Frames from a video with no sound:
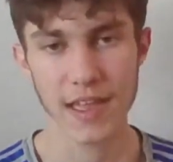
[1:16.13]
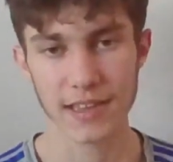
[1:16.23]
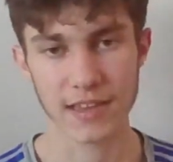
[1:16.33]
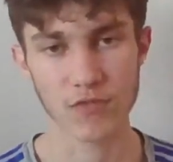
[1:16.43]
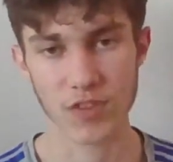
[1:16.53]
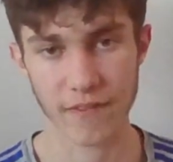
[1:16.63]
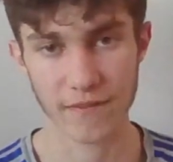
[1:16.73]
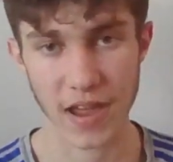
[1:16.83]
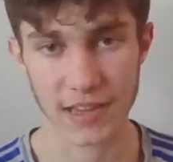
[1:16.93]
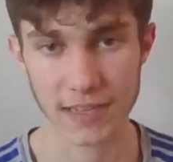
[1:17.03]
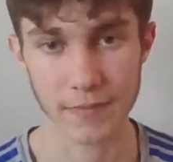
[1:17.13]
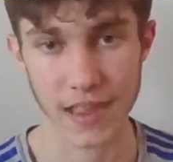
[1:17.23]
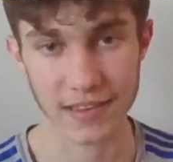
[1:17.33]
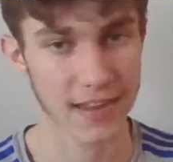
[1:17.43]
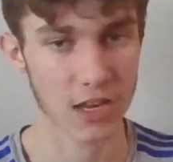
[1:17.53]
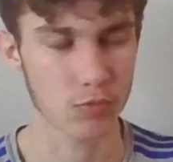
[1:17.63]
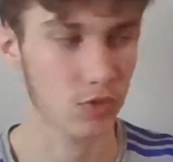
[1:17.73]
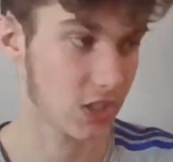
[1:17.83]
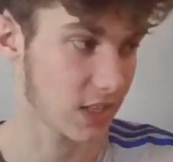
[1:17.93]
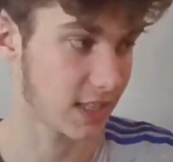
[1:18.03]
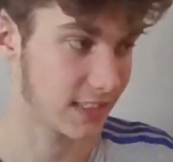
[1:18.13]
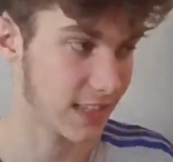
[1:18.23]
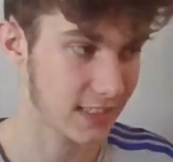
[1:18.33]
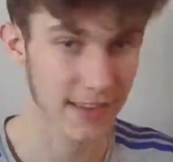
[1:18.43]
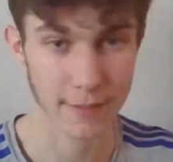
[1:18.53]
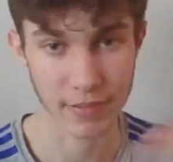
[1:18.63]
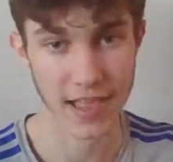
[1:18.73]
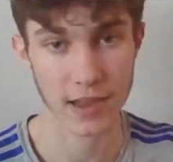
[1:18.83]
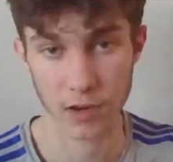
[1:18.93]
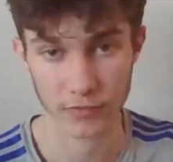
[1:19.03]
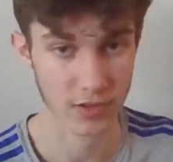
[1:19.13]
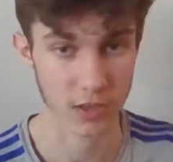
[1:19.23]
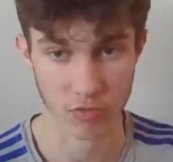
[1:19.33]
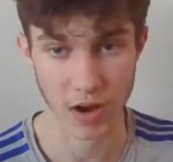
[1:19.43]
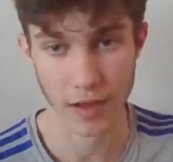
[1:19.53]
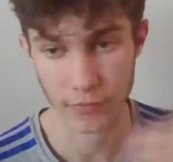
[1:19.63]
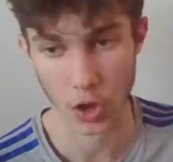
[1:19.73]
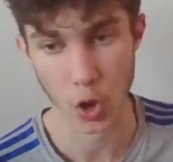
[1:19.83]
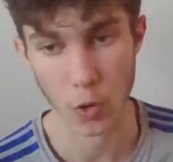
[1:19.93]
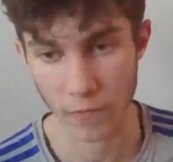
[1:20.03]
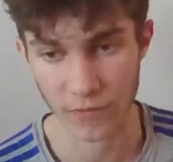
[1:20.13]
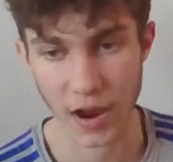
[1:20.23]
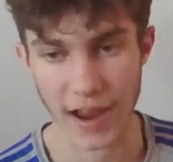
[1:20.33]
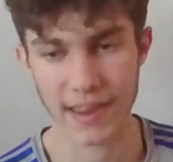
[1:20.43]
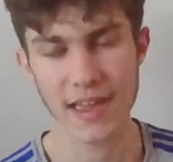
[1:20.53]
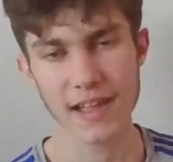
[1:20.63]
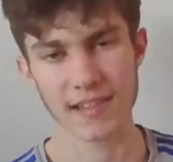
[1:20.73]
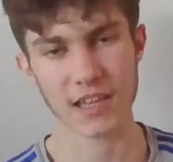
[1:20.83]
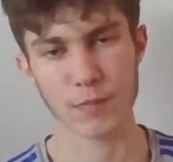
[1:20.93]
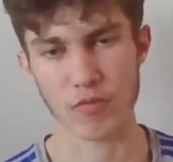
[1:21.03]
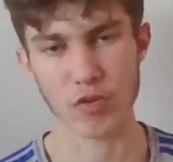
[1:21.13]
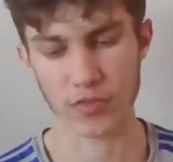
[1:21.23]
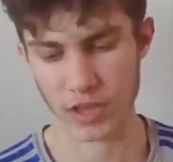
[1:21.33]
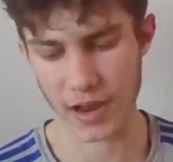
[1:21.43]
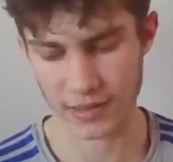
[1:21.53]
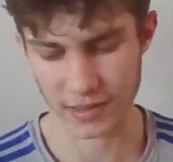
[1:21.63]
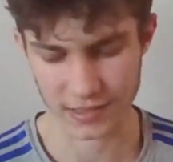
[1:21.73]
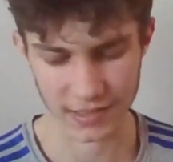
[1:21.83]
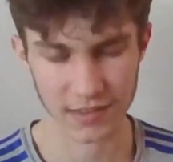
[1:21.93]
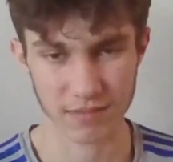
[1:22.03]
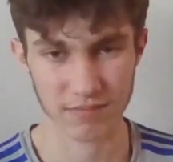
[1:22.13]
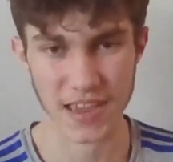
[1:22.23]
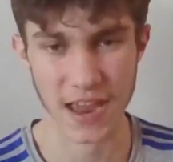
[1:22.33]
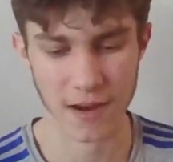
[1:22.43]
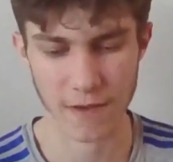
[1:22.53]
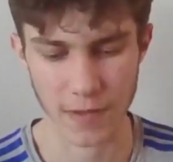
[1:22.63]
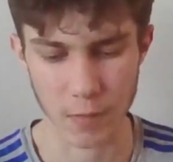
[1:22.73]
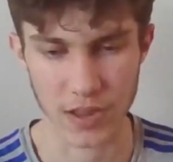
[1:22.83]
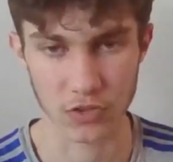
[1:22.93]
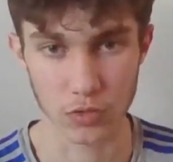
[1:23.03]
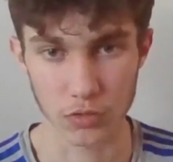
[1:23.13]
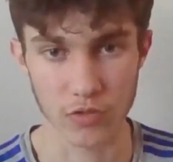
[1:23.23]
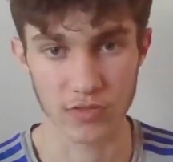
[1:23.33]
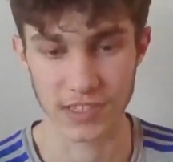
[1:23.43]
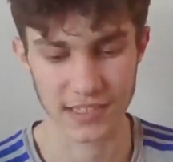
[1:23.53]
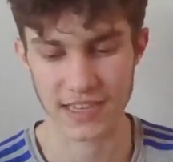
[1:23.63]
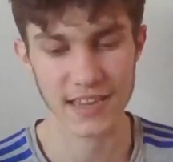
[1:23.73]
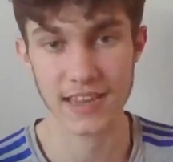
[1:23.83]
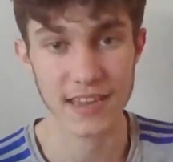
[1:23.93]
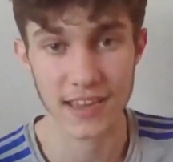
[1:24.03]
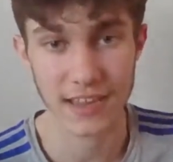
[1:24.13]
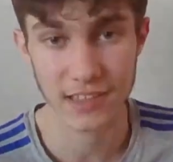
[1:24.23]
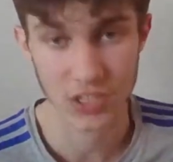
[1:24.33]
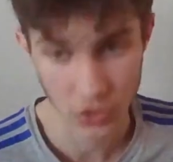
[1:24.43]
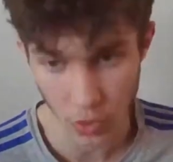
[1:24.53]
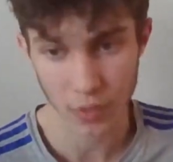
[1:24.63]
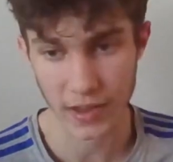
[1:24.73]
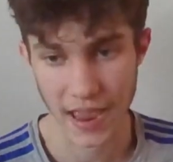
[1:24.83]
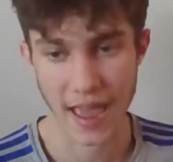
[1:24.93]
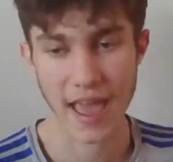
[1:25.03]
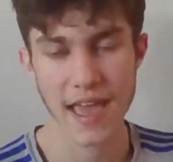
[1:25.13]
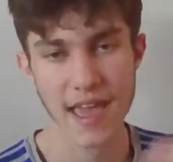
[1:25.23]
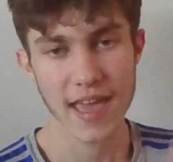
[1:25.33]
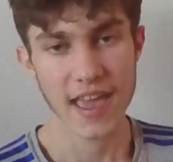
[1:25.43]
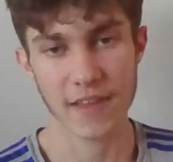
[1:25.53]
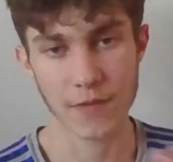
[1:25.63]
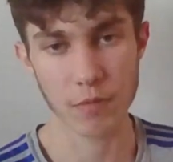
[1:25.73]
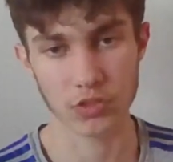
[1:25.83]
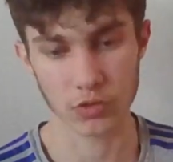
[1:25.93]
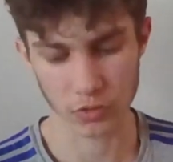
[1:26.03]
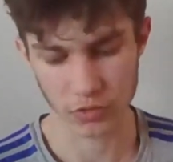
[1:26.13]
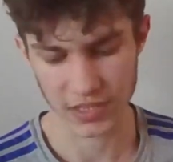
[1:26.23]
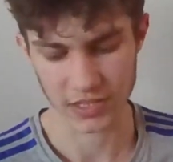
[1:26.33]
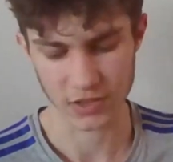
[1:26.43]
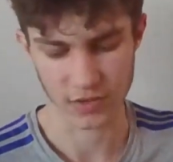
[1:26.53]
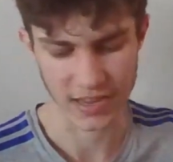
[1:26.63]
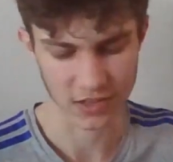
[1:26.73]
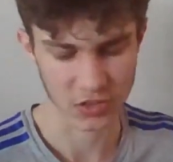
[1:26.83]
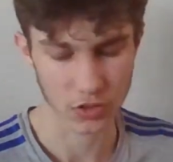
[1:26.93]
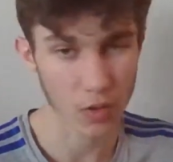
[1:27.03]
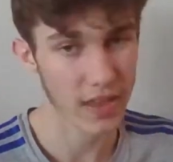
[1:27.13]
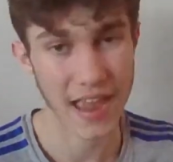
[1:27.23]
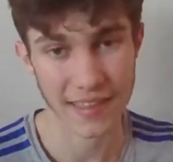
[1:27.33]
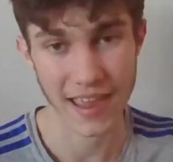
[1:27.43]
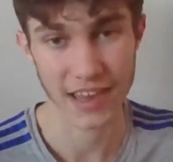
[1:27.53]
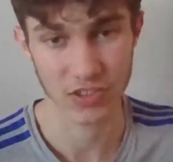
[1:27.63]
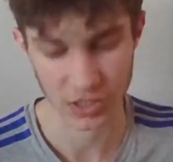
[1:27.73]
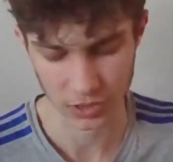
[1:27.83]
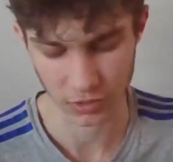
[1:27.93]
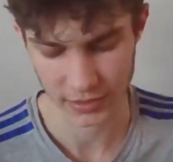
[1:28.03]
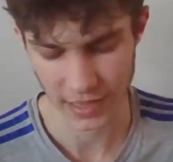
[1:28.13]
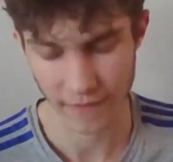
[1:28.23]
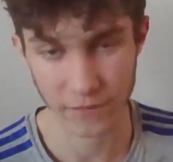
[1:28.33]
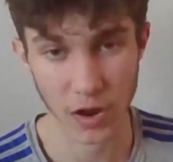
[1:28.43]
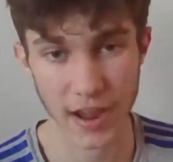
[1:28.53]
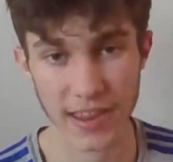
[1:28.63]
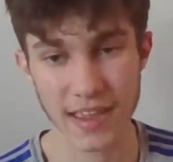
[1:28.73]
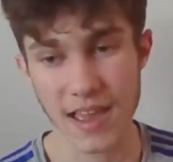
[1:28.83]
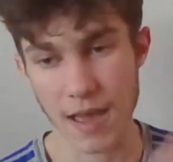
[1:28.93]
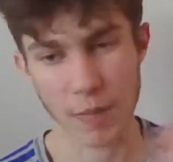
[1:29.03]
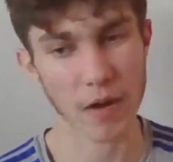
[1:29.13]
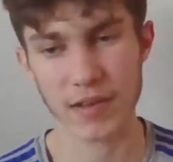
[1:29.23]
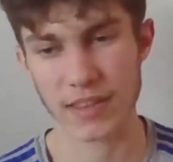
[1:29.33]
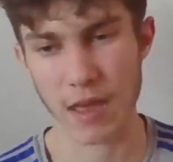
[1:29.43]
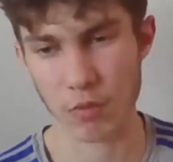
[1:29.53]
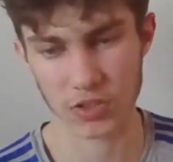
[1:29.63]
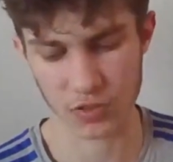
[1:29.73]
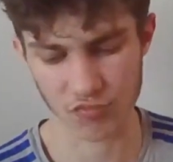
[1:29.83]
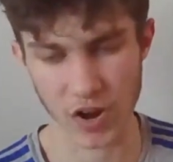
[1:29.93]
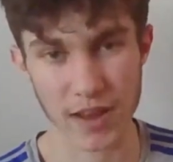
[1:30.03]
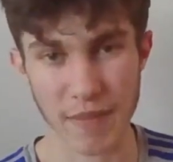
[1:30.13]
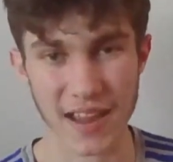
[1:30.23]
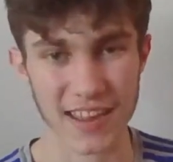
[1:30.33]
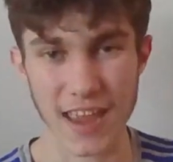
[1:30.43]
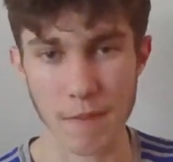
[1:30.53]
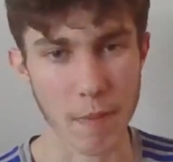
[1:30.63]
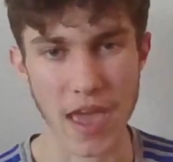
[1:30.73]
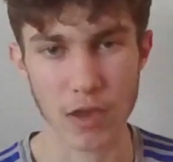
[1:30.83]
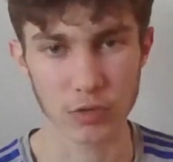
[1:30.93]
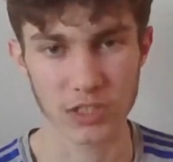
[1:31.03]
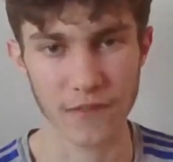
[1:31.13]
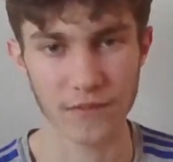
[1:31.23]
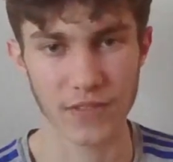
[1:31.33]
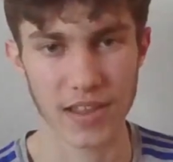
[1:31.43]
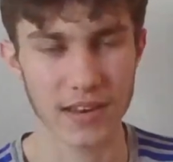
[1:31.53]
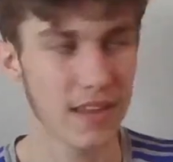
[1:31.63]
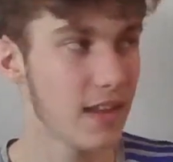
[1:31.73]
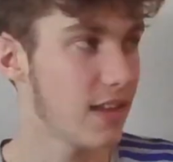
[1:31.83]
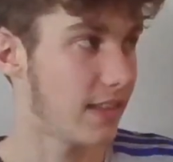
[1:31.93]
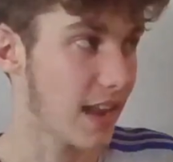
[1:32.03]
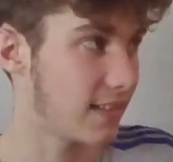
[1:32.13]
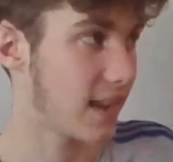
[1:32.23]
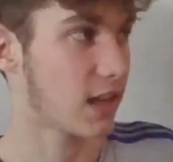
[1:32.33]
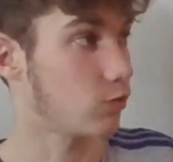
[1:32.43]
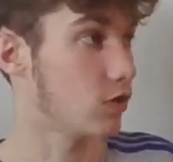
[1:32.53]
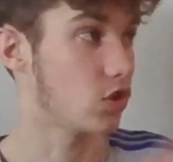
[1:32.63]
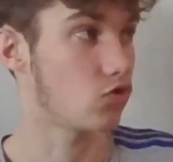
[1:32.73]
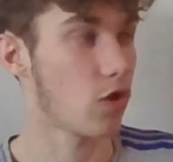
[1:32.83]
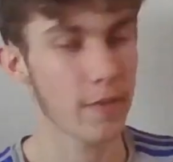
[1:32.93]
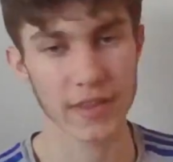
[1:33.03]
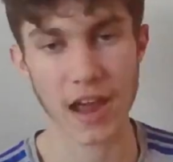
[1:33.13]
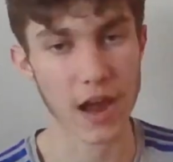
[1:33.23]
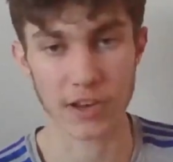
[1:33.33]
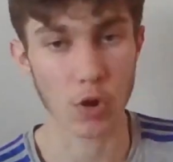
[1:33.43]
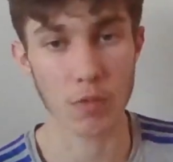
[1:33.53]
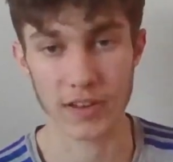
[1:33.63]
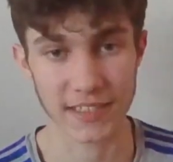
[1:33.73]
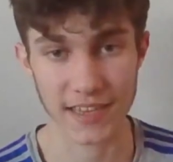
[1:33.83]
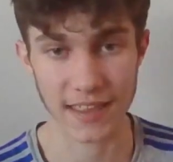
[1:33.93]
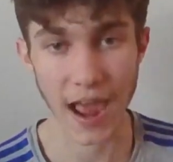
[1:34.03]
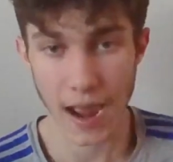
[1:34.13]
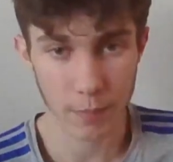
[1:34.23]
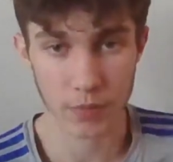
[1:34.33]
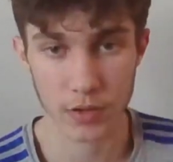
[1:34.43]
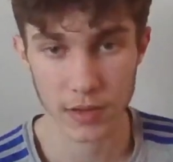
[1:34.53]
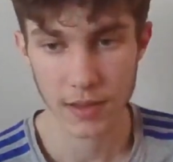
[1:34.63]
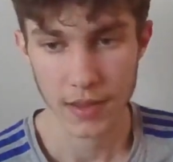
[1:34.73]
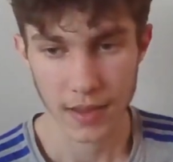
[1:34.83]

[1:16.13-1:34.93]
Didn't really affect him. Nate Diaz was just consistently playing off to the crowd the whole fight. Let's be real, the guy doesn't care if he wins or loses. He does not care if he wins or loses. He does not care that he just lost that fight. Apparently they want to run it back in MMA or something. Nate Diaz would destroy him in that. I don't want to see that happen.